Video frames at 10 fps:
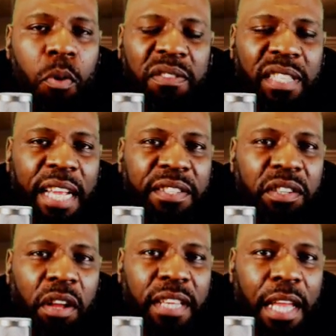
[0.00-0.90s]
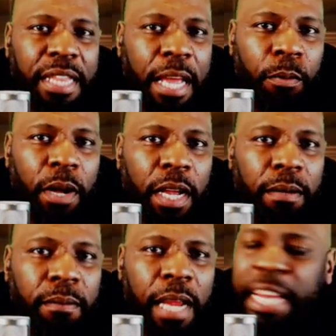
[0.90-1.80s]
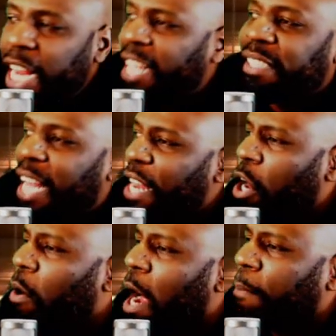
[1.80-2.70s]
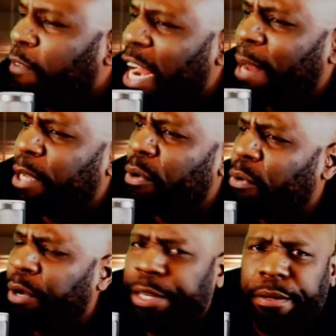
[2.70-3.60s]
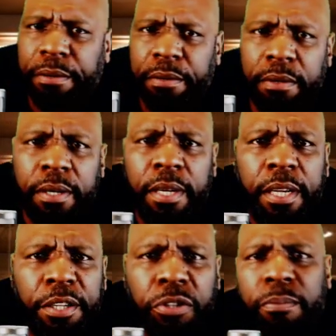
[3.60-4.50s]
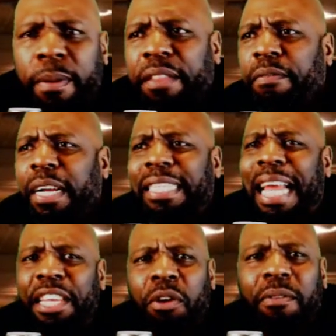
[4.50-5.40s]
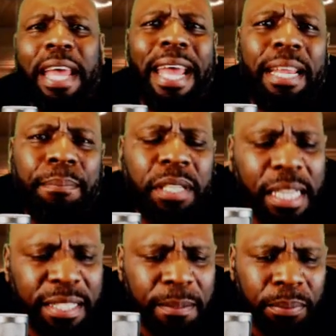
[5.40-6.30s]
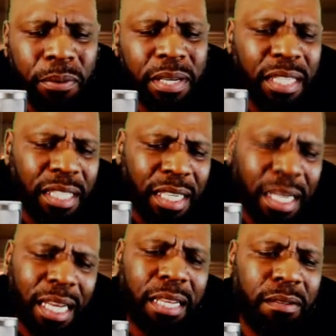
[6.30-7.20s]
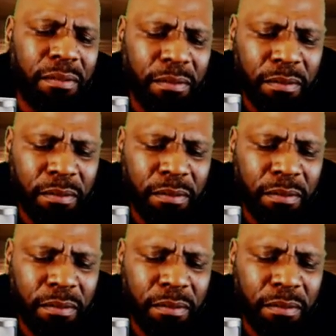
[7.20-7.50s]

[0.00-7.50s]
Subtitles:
I won't say it starts out that way. And yes, I know I'm rambling on, you motherfuckers. I know that, but it's important that you get it.